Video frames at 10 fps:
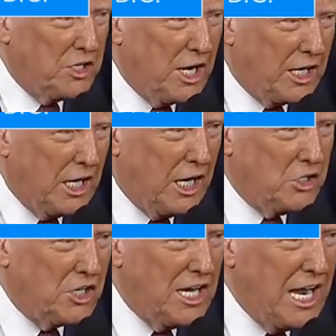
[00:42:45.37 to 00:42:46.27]

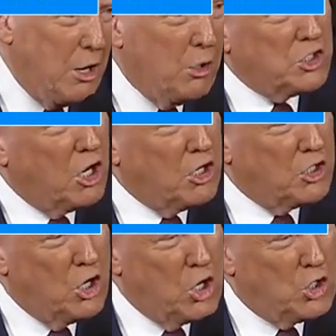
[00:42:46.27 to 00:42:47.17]
decades, and now it's our
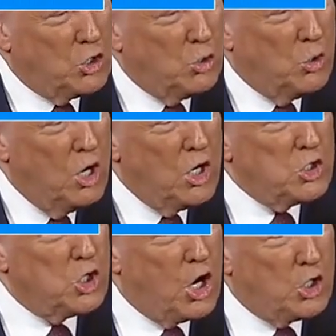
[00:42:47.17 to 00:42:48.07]
turn to
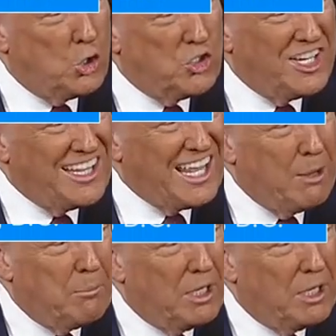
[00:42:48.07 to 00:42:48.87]
start using them